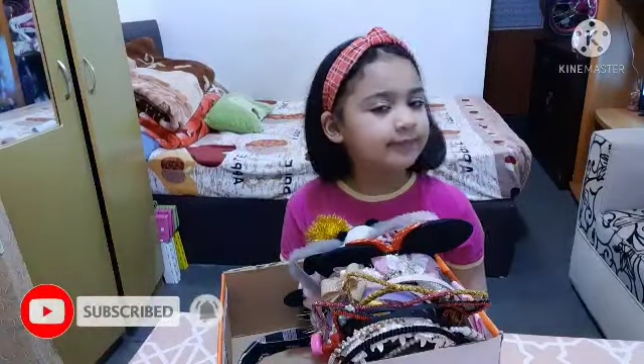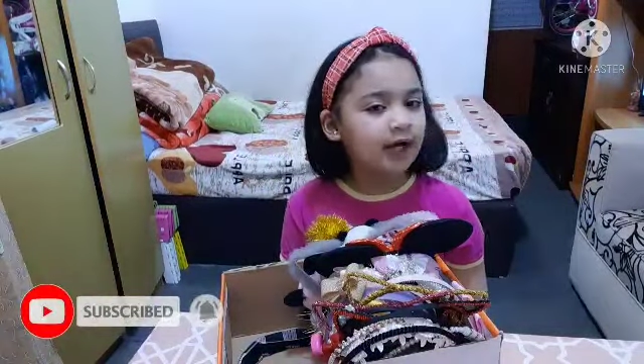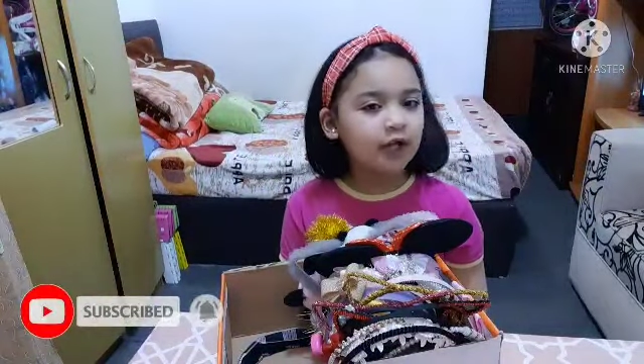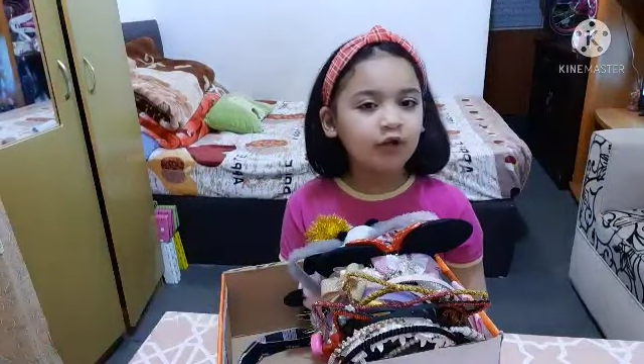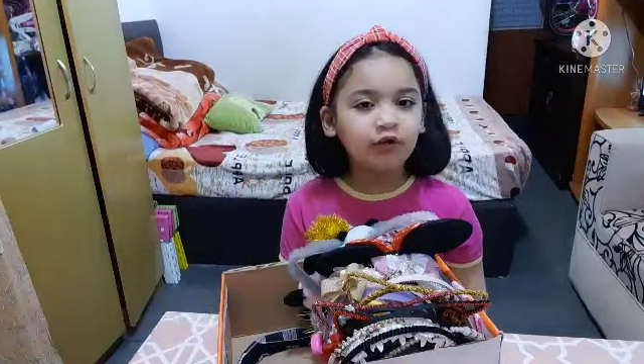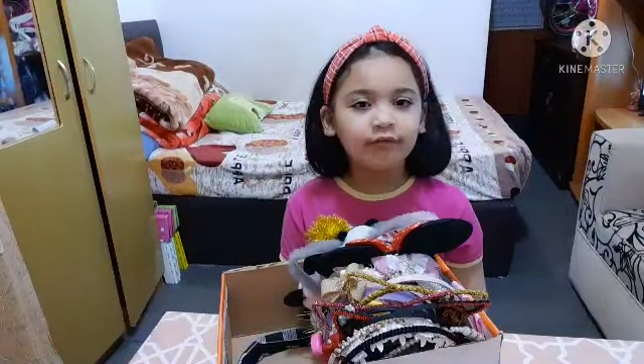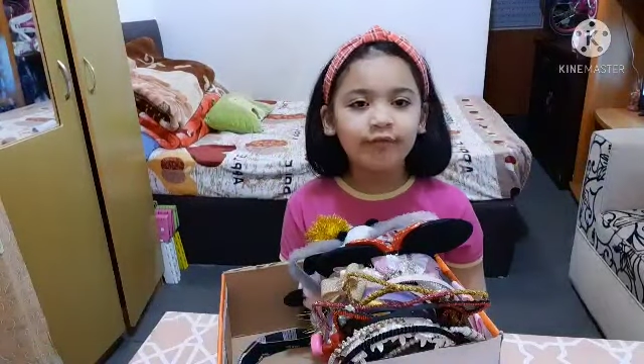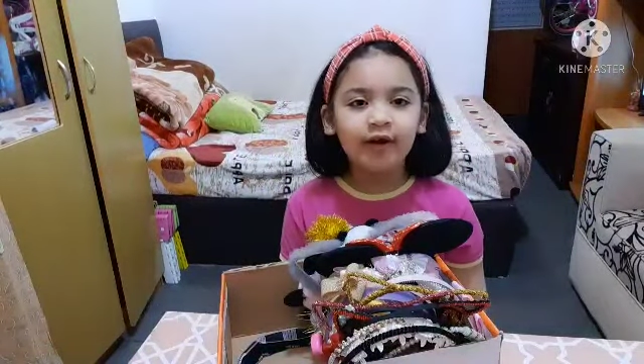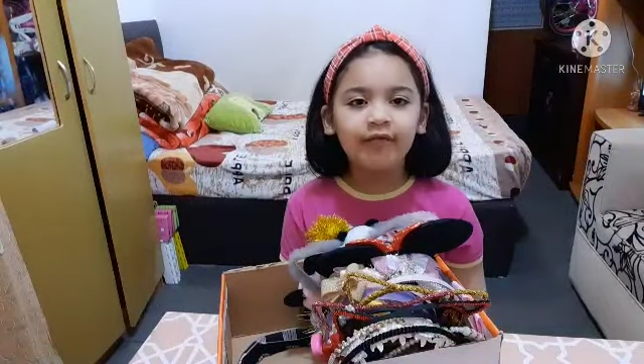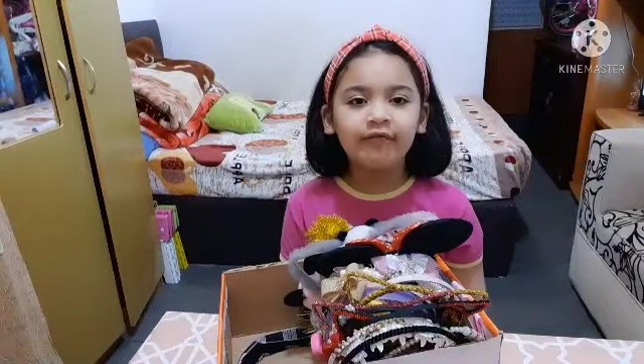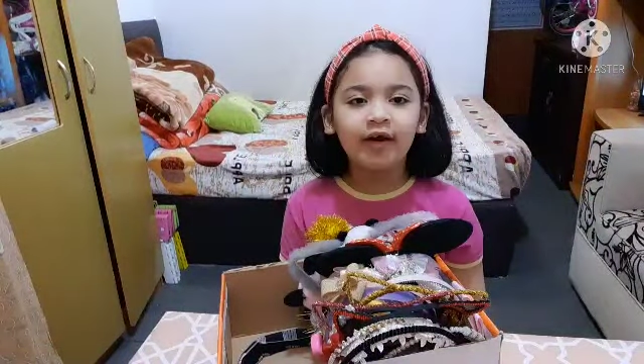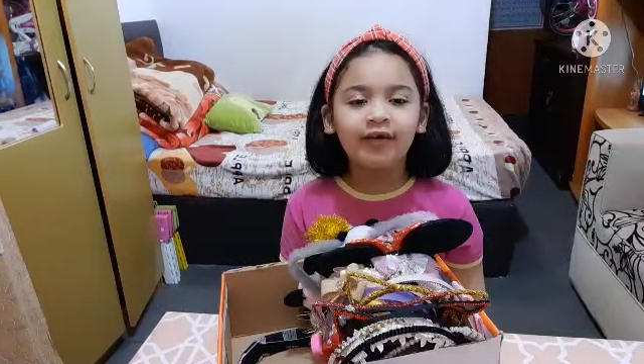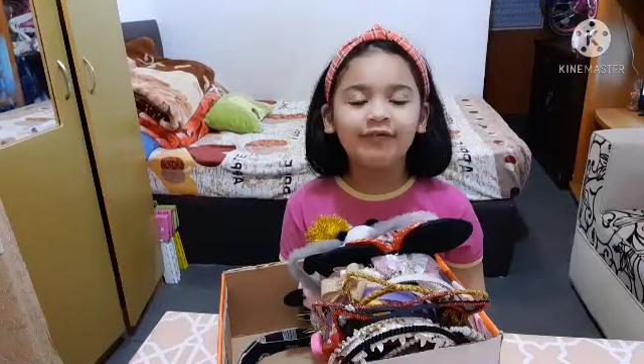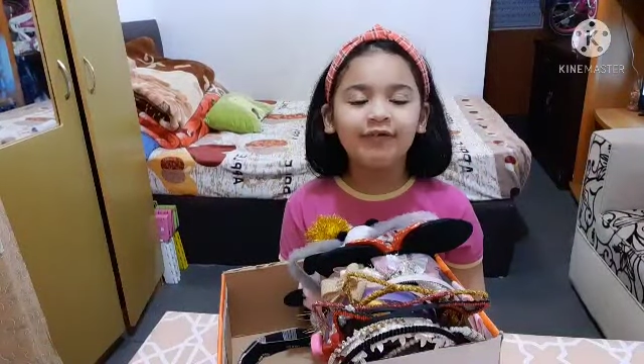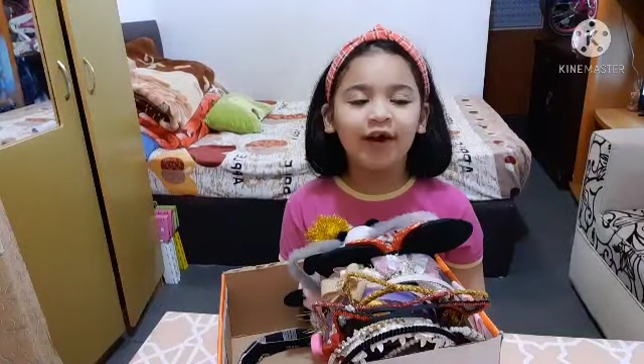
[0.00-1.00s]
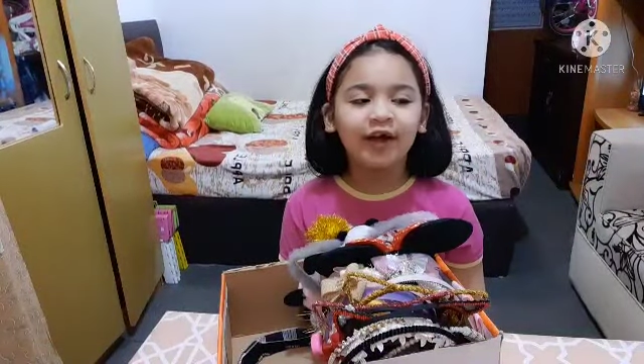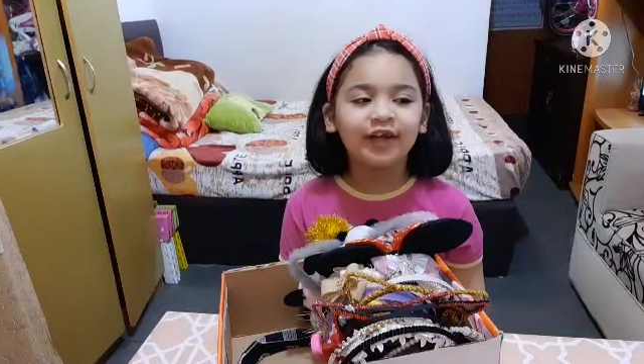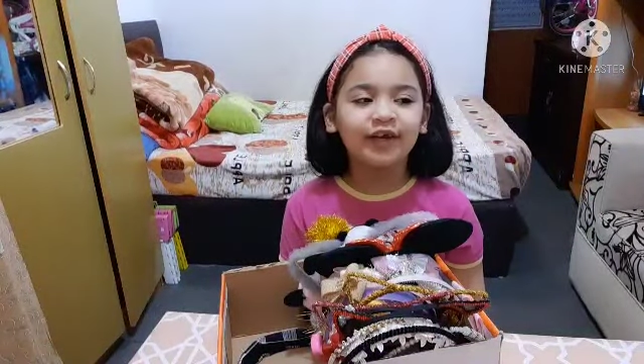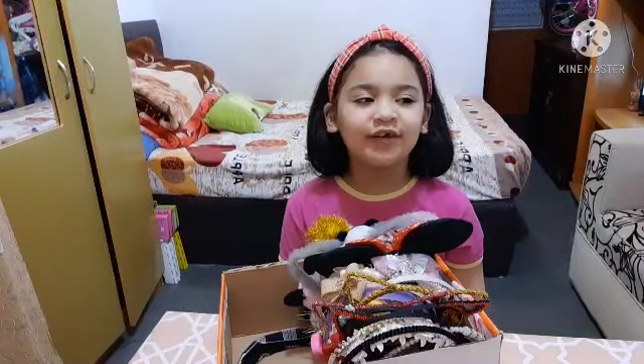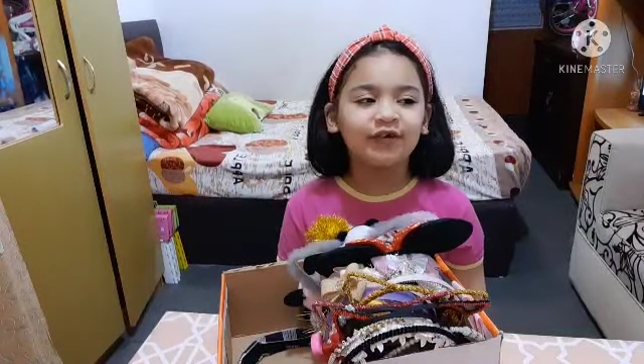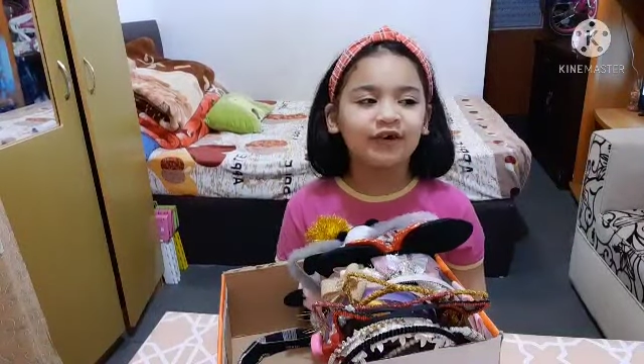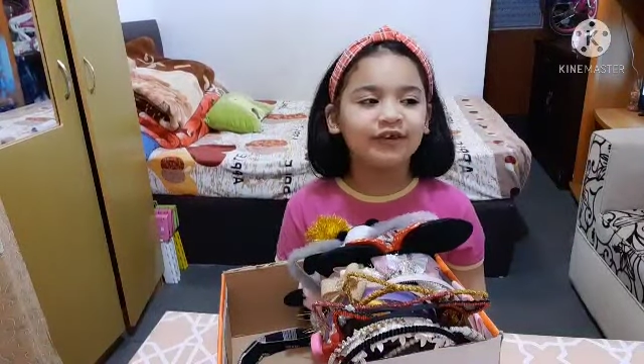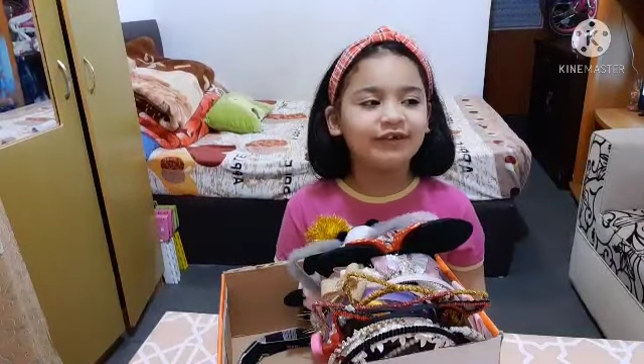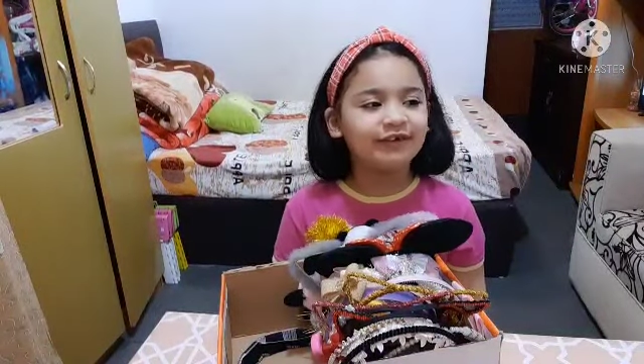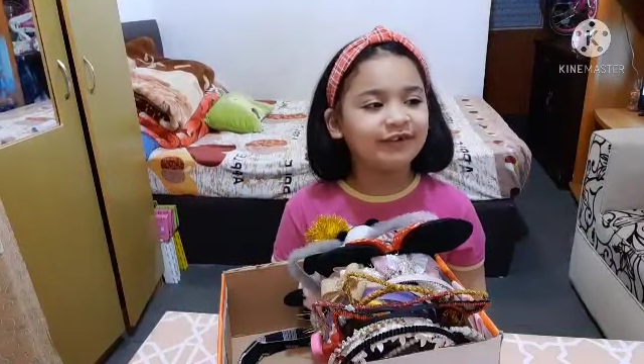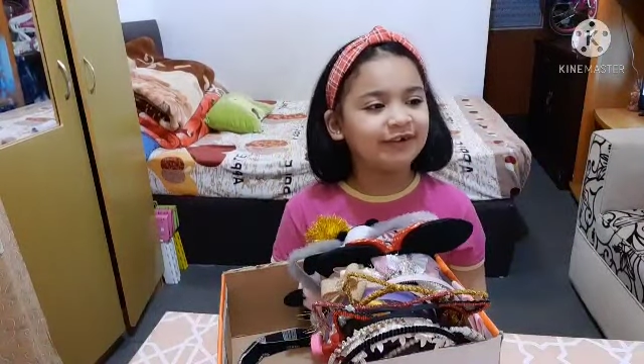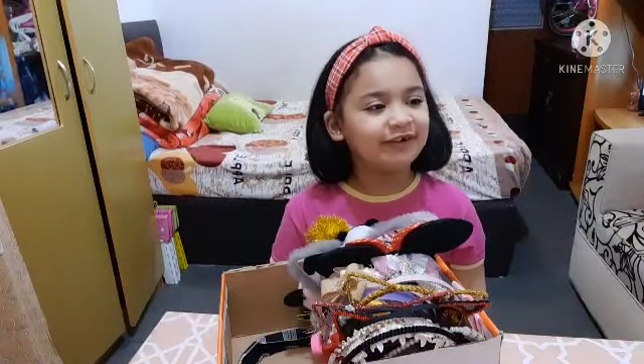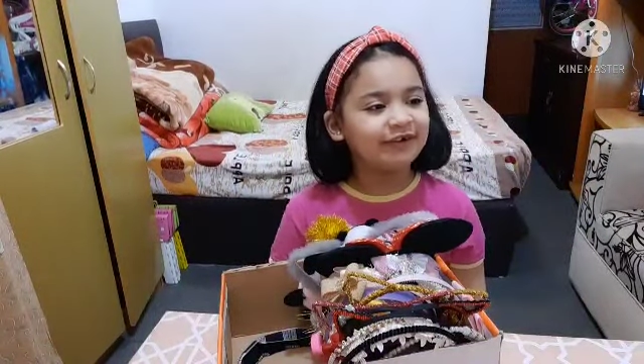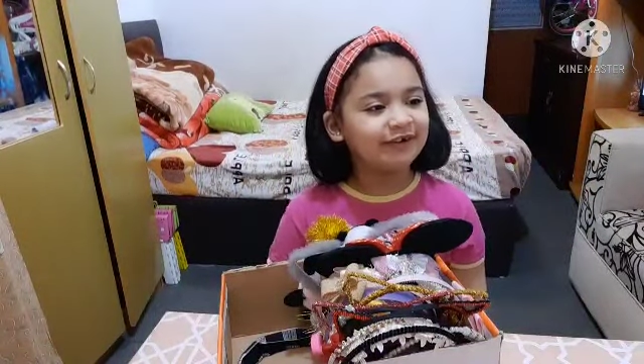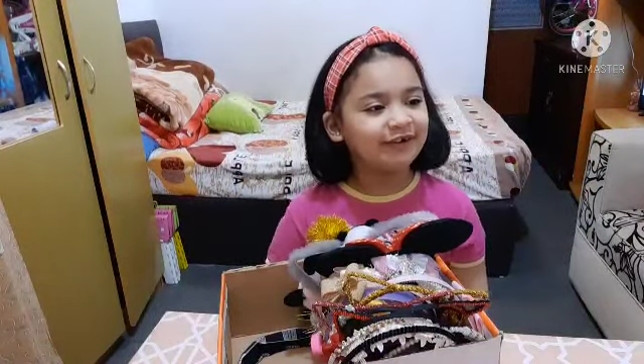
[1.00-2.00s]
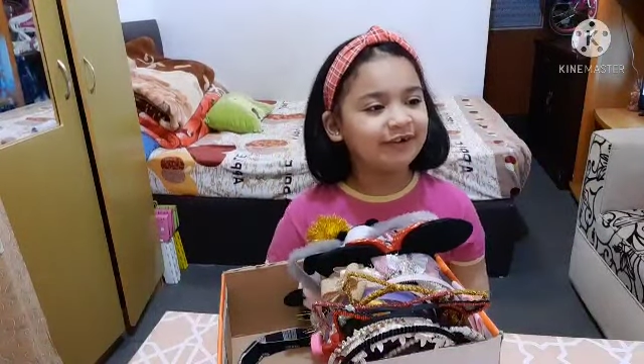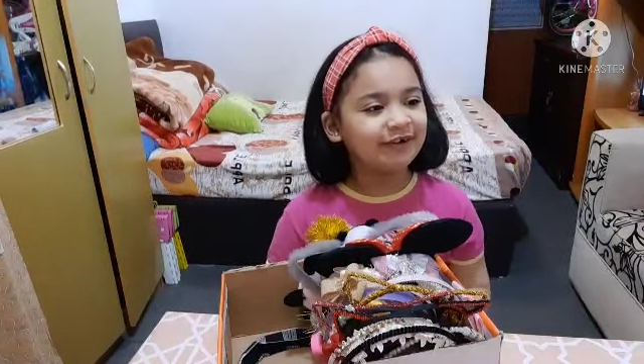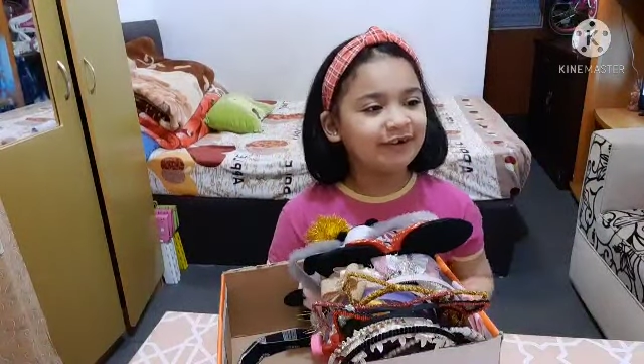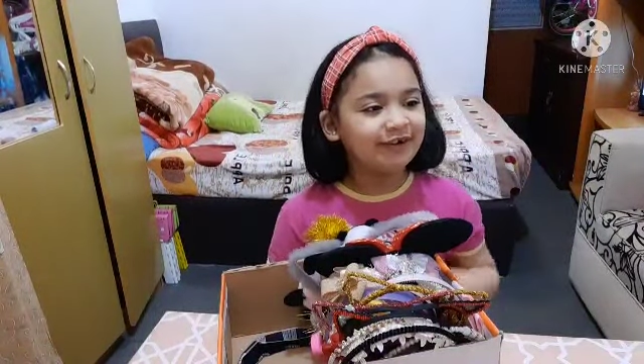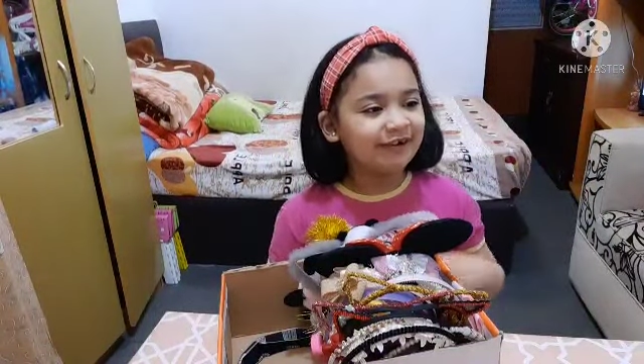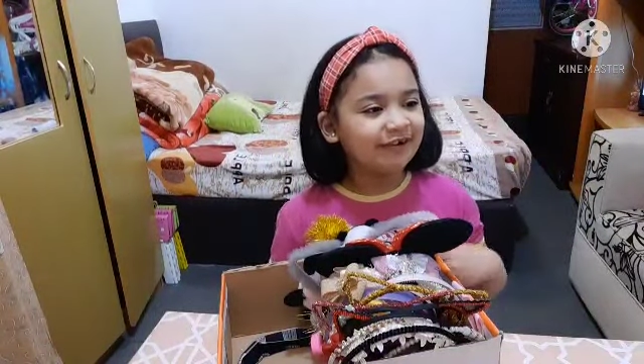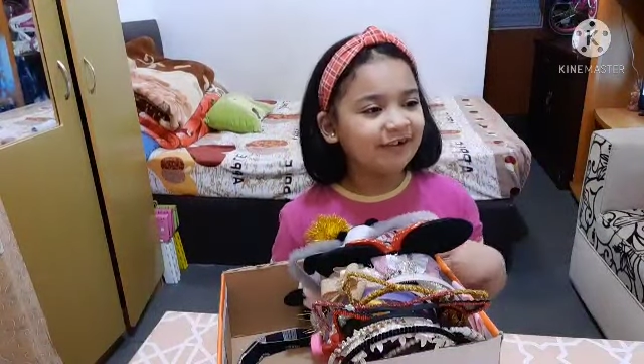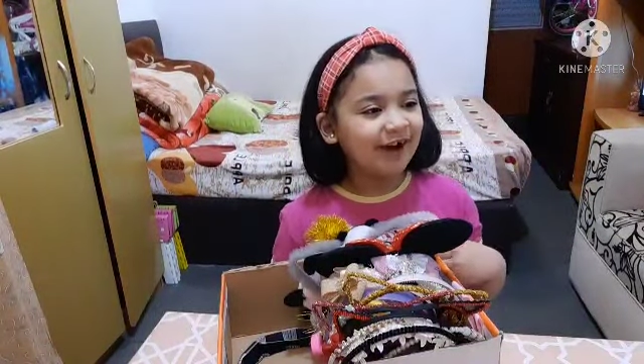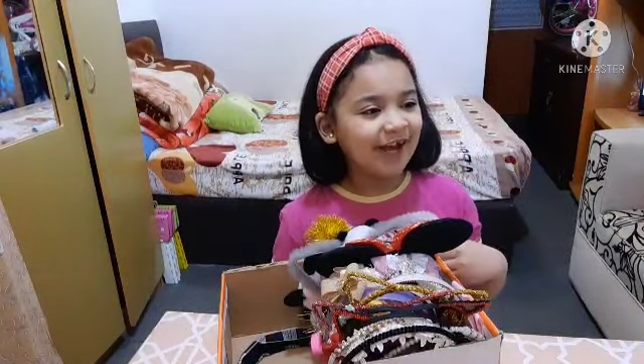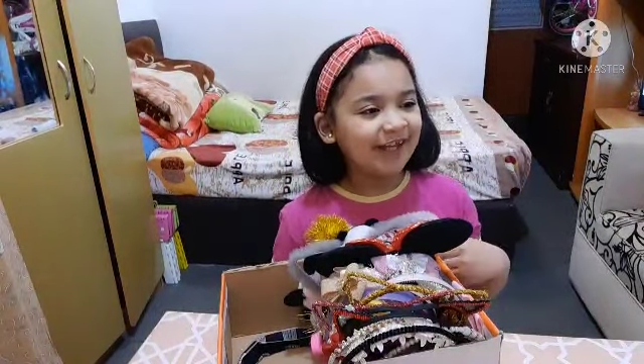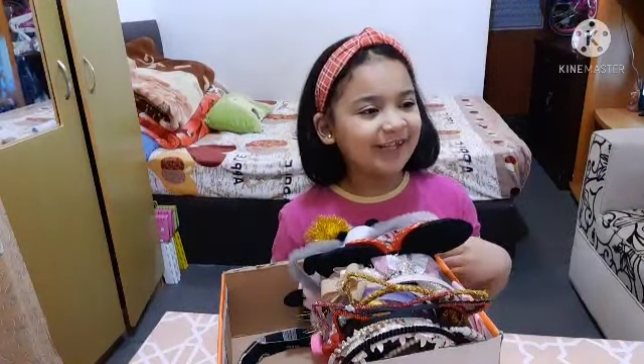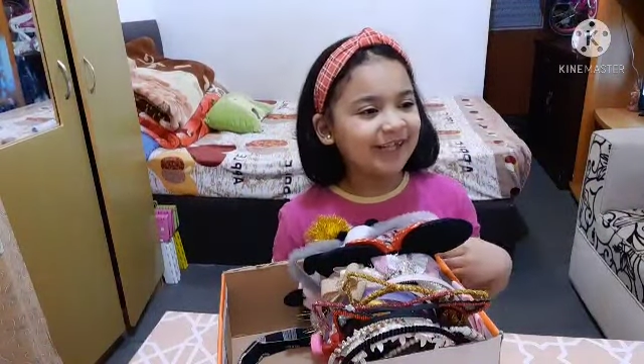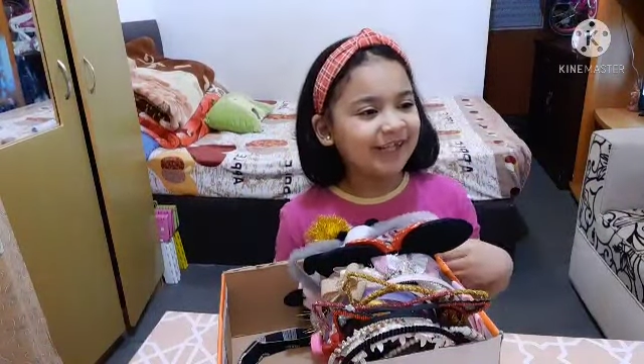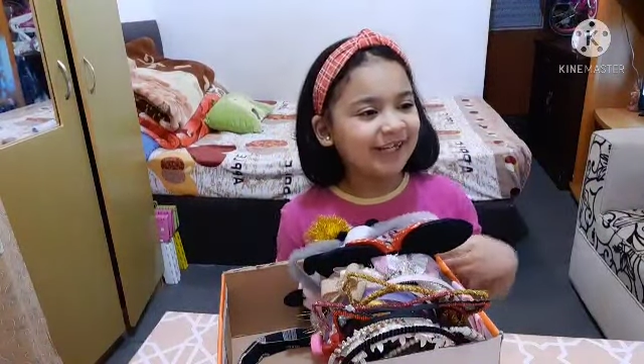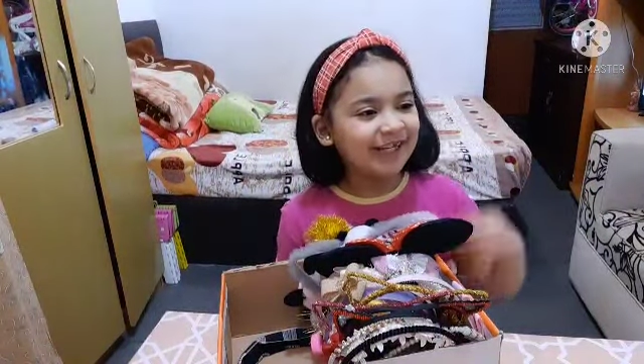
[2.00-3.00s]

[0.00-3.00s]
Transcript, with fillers: I look Red Red Riding Hood, right?